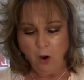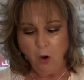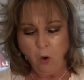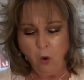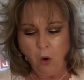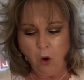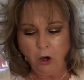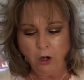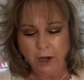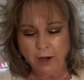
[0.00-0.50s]

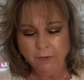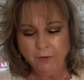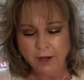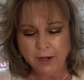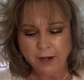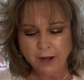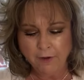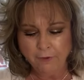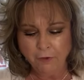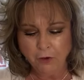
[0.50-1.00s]
Or even
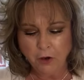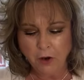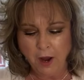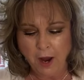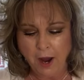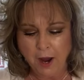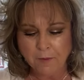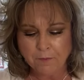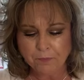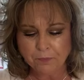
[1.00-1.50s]
if you
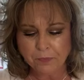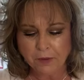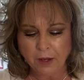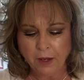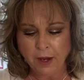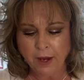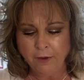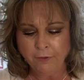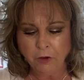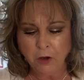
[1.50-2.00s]

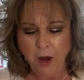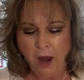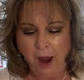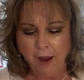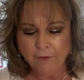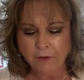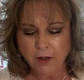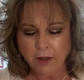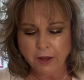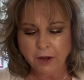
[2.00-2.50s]
have
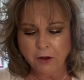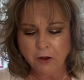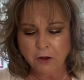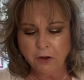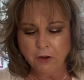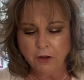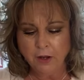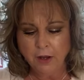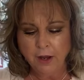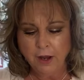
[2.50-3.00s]
a
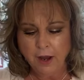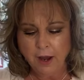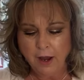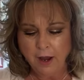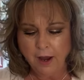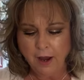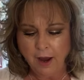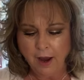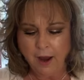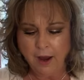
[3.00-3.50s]
little,
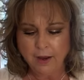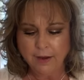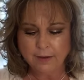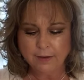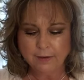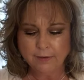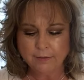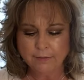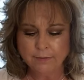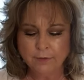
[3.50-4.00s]

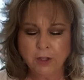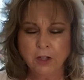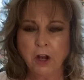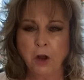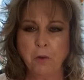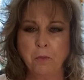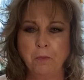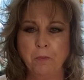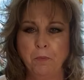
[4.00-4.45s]
you know,